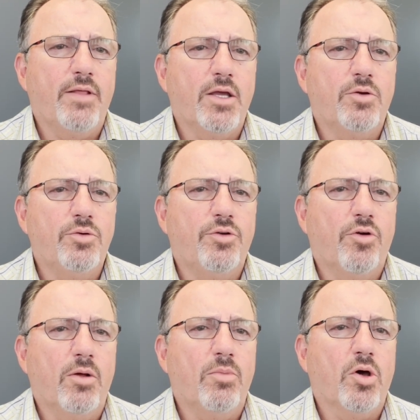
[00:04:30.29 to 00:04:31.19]
They could
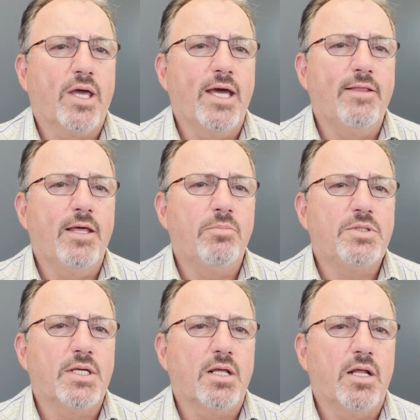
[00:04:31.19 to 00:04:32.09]
try and blockade that
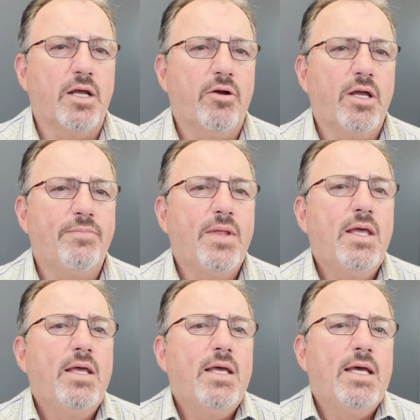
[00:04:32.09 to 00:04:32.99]
particular area.
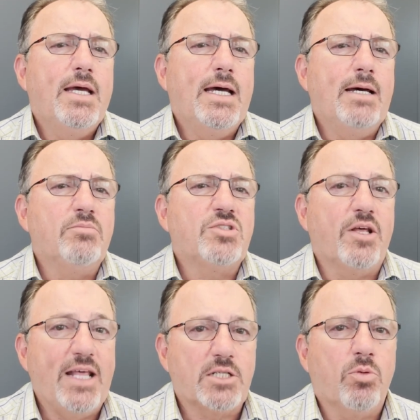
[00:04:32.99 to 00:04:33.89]
Um, so
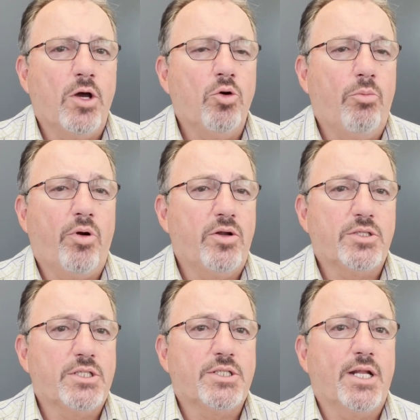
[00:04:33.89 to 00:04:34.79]
that's why oil
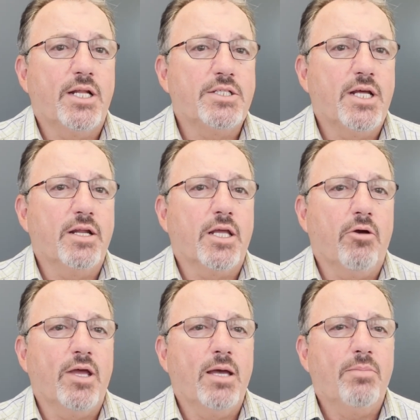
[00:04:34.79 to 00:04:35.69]
prices suddenly started
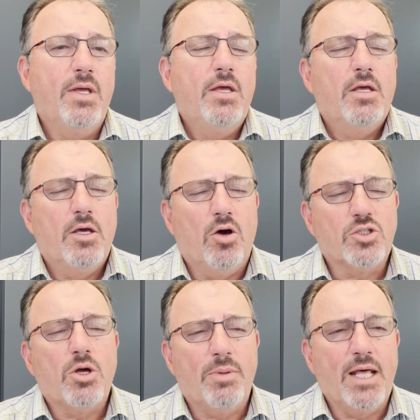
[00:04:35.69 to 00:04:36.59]
going up. On
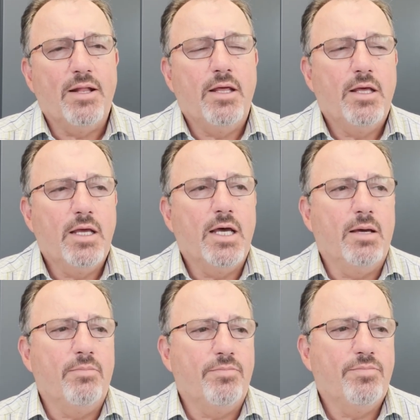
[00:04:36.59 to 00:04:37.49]
top of that,
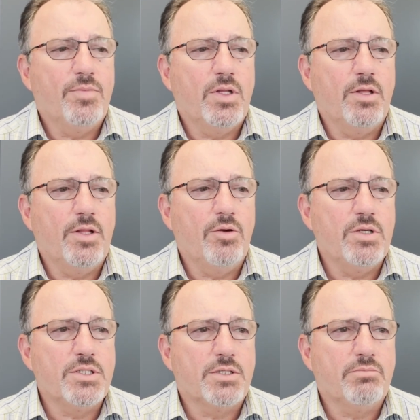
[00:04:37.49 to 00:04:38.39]
um, you know, there
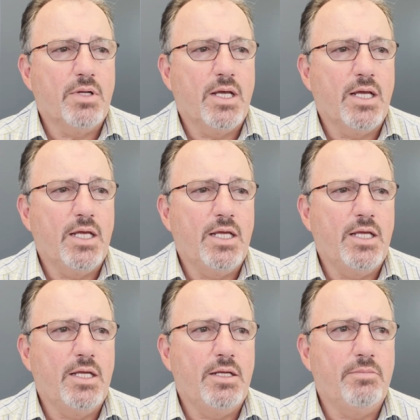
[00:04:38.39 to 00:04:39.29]
is
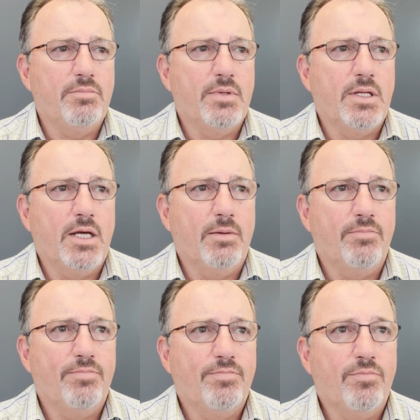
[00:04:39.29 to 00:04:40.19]
a,
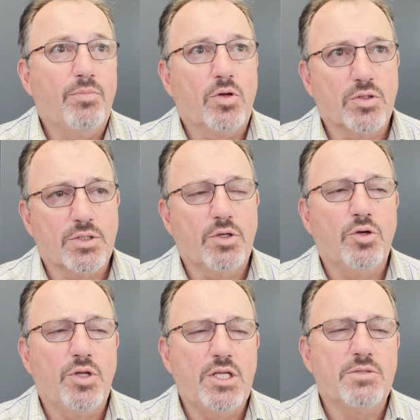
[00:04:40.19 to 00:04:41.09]
um, because of the
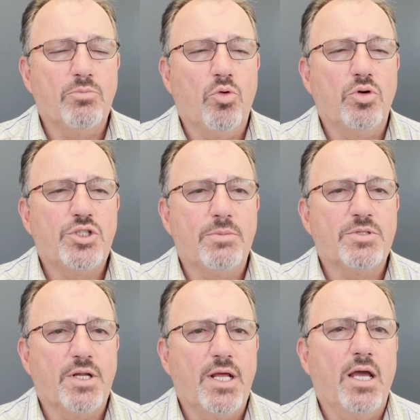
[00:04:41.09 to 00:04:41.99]
Houthis, more ships
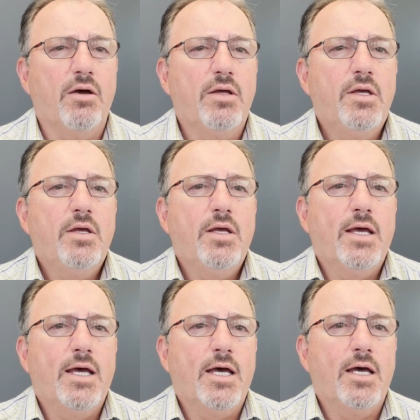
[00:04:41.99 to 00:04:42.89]
an hour
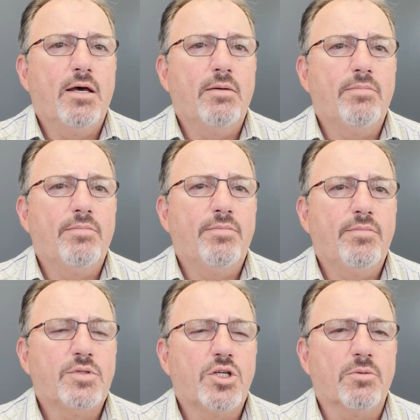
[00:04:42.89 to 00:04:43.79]
um,
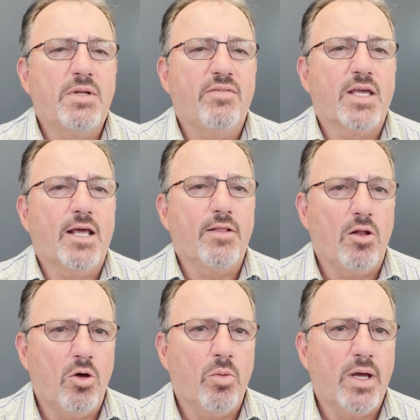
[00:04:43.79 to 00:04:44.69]
circumnavigating the
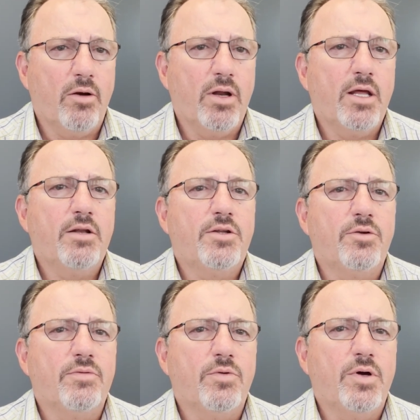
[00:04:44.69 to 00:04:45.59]
long way around
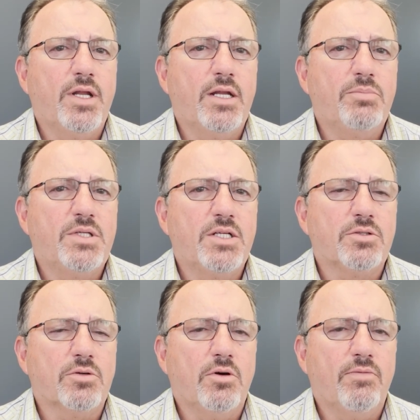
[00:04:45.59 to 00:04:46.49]
to avoid any
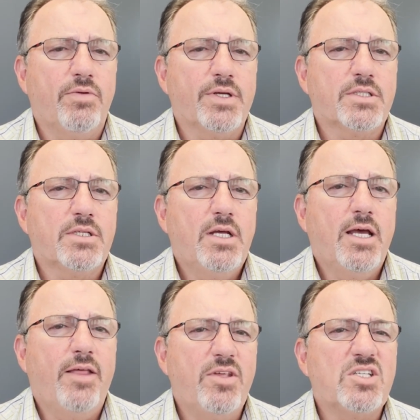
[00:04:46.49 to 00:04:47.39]
potential conflicts,
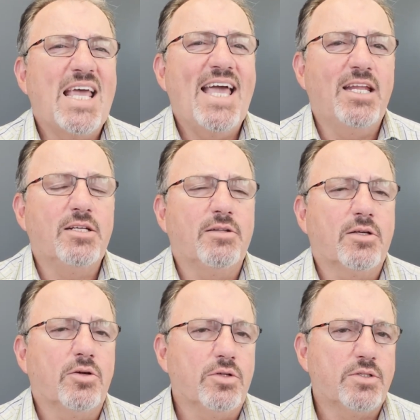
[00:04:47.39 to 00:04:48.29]
and this is adding to the
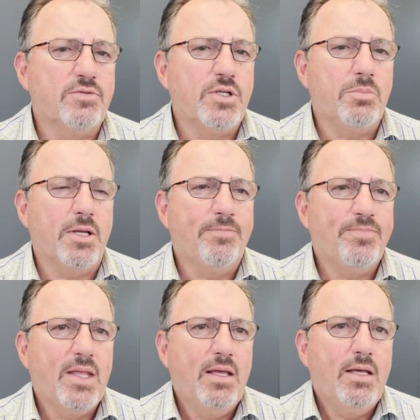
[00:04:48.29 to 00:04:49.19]
cost of shipping.
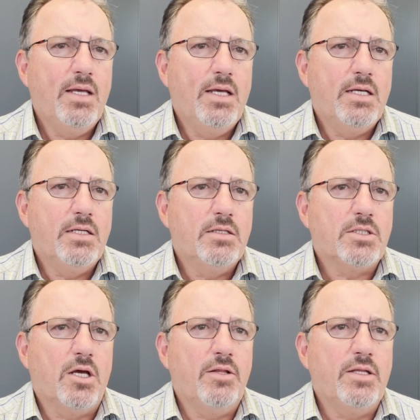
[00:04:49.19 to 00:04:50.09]

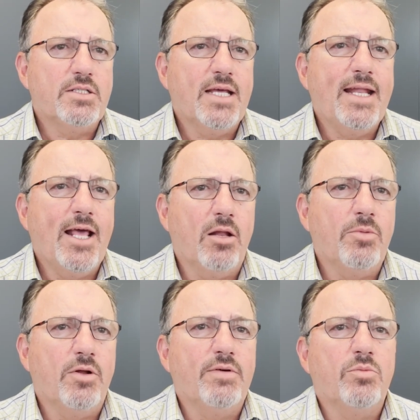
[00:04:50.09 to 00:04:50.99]
So there's that
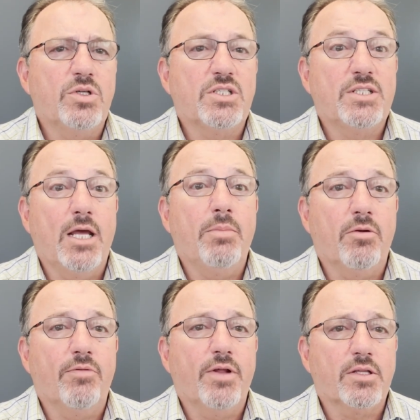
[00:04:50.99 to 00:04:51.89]
element of it which has now been
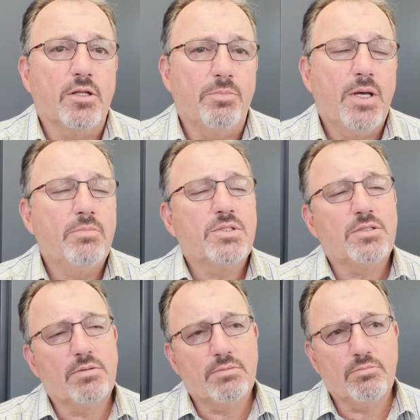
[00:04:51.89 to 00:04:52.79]
reflected. The
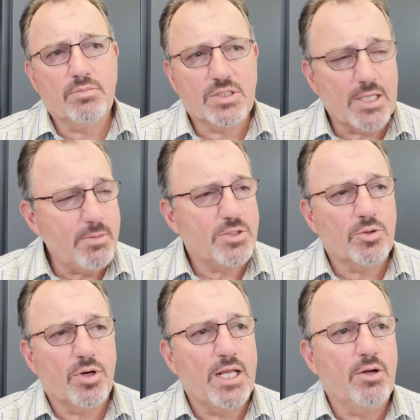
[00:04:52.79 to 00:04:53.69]
pumps, same
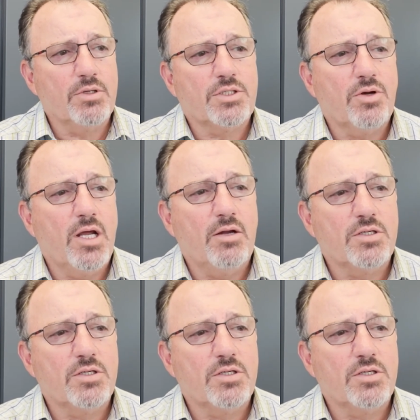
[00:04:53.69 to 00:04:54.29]
story here in Australia.